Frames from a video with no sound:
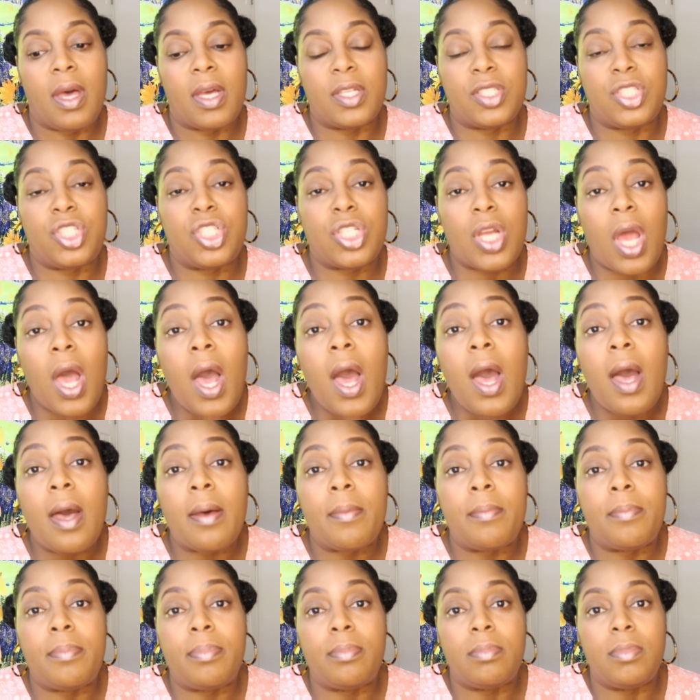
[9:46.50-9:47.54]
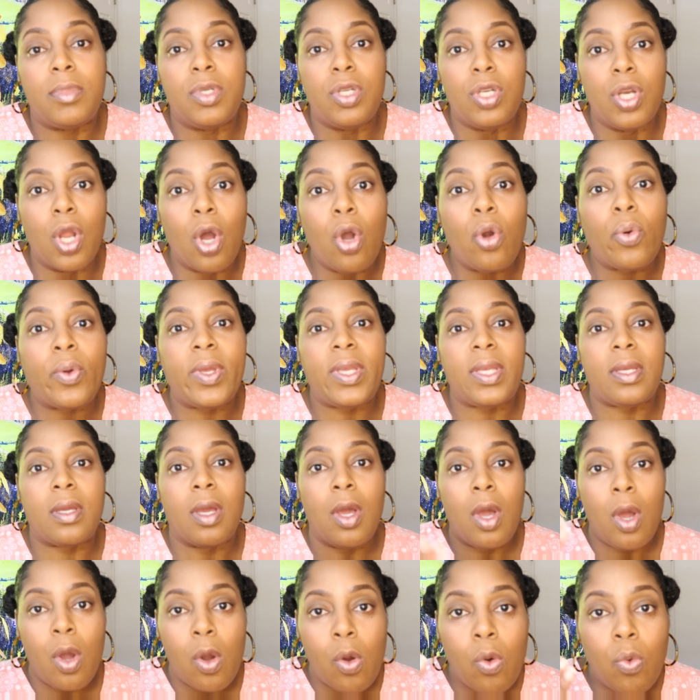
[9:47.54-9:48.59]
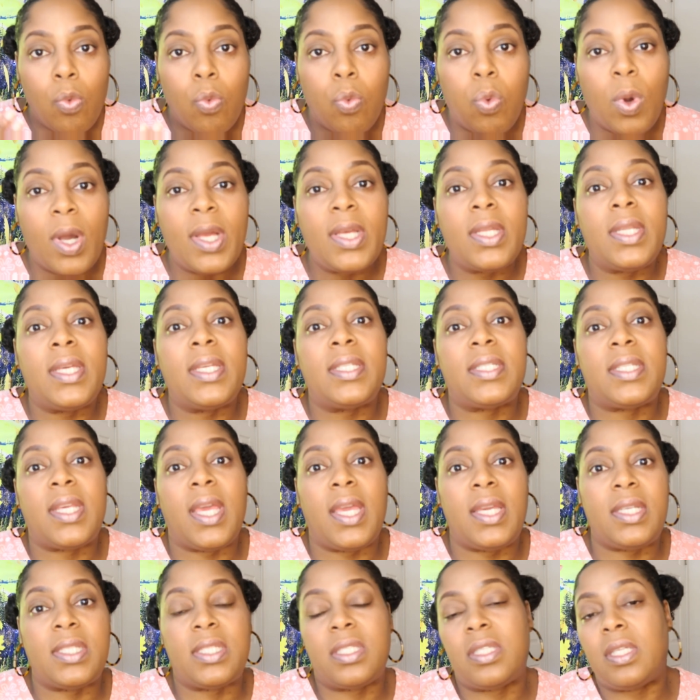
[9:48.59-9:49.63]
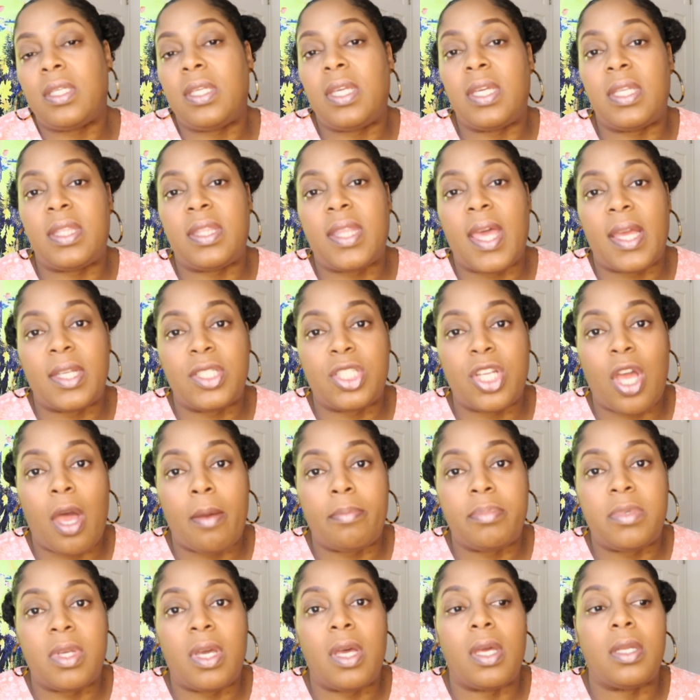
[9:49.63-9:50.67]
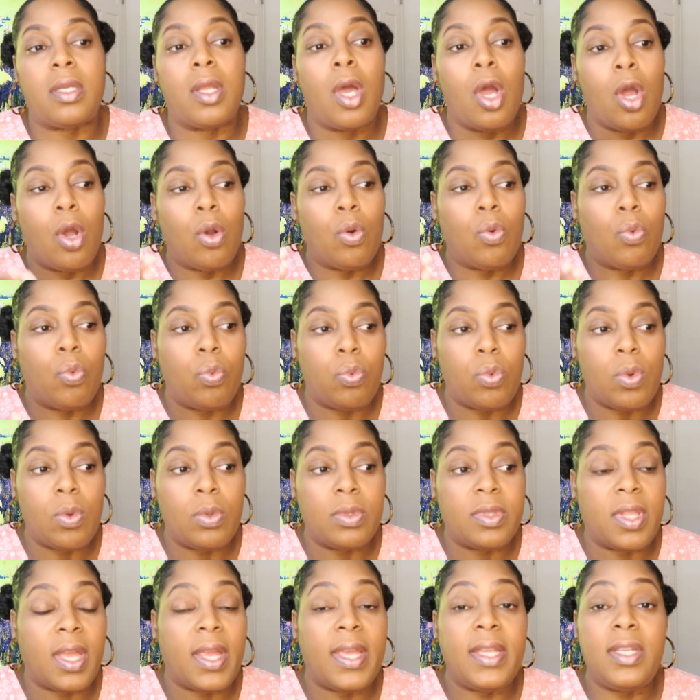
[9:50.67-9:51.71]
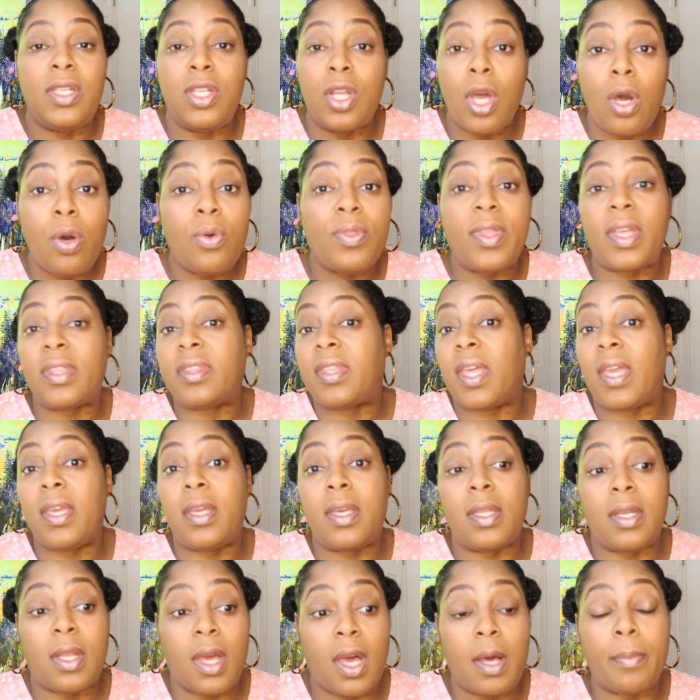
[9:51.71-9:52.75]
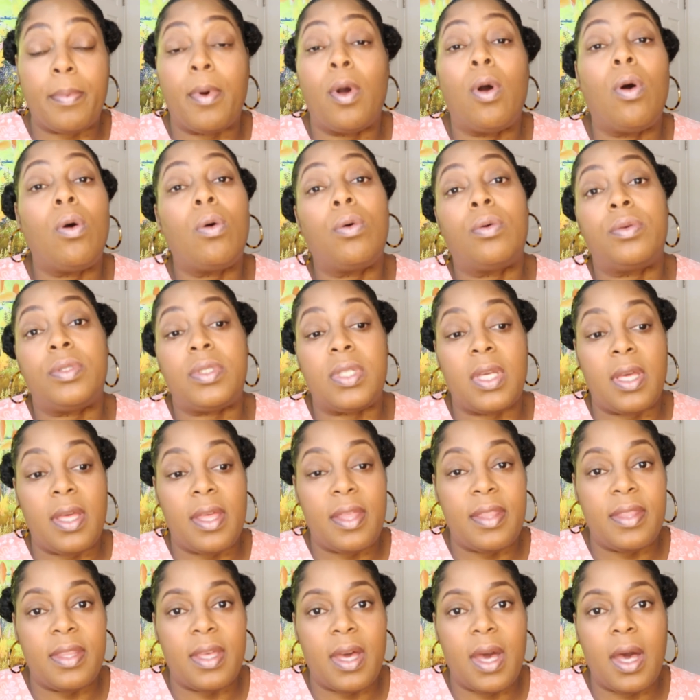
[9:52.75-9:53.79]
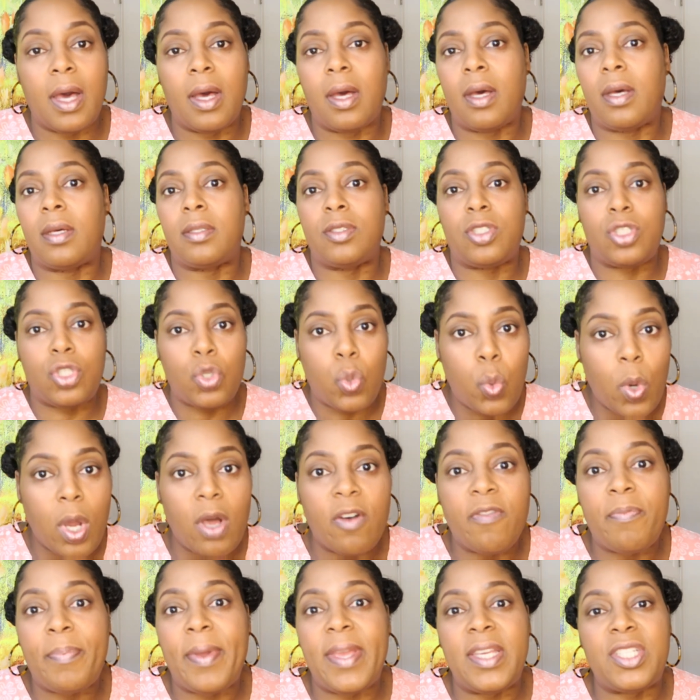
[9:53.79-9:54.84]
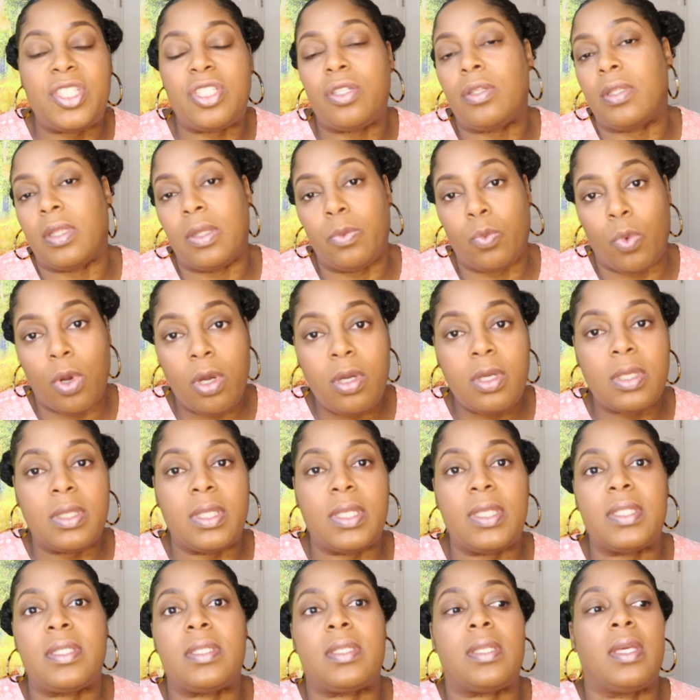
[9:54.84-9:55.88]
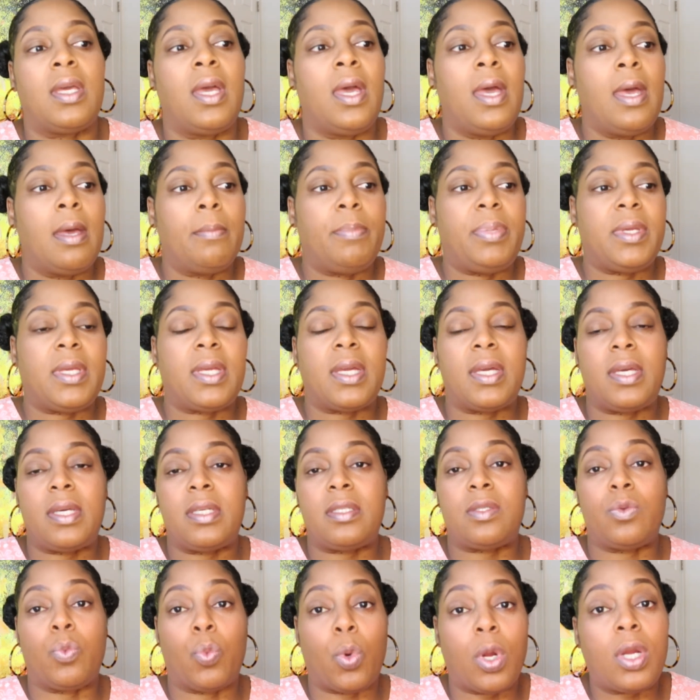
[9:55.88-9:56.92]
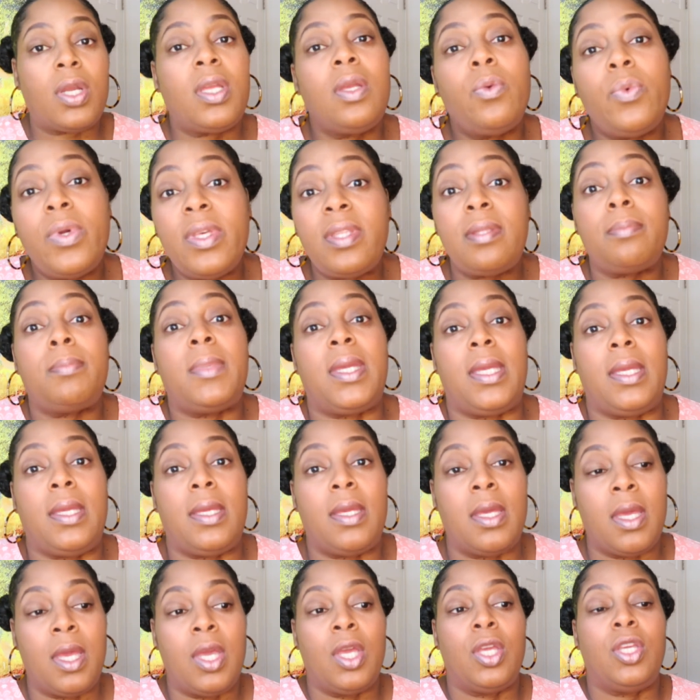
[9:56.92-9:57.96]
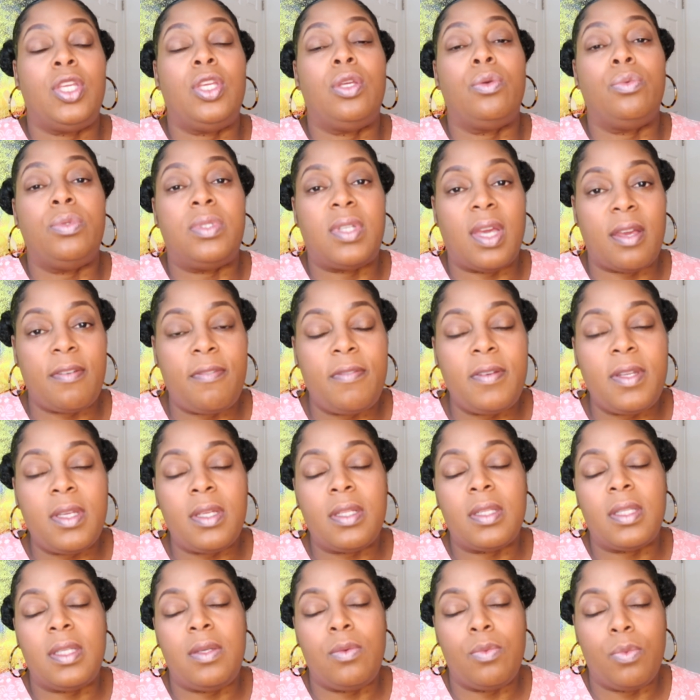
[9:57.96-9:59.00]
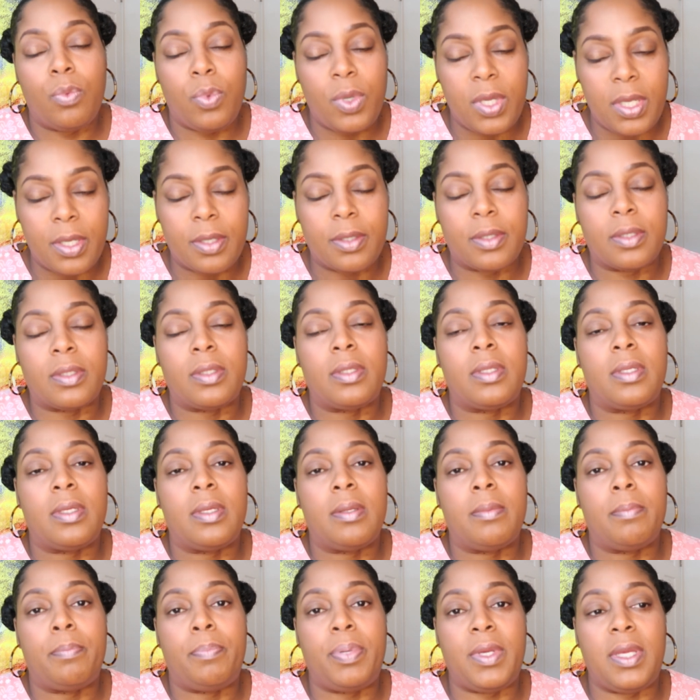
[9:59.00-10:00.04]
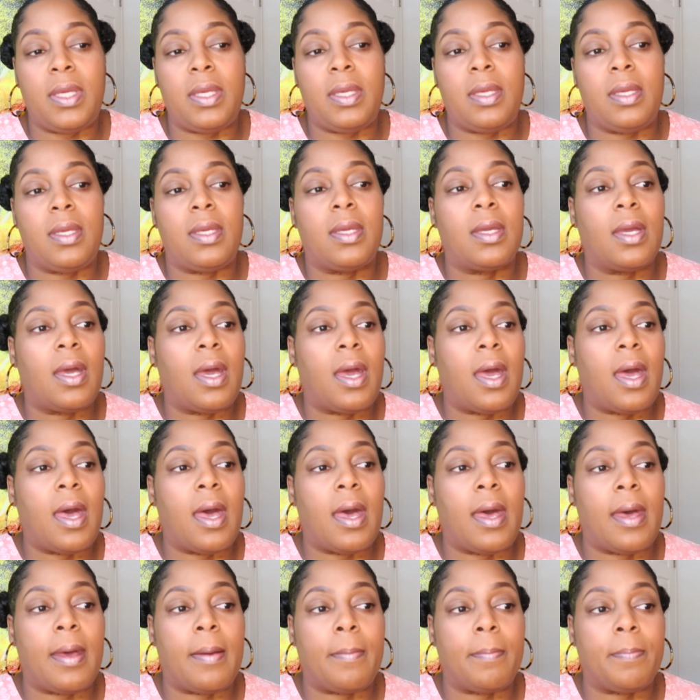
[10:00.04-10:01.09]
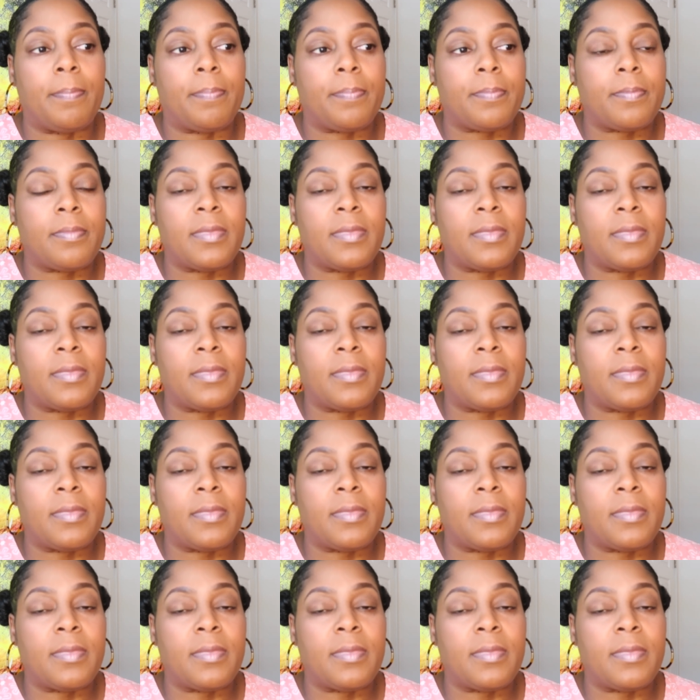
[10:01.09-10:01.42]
a job knowing what it takes to get that job done they know that they could uphold a 12 patient work list because working with me, you definitely will be um,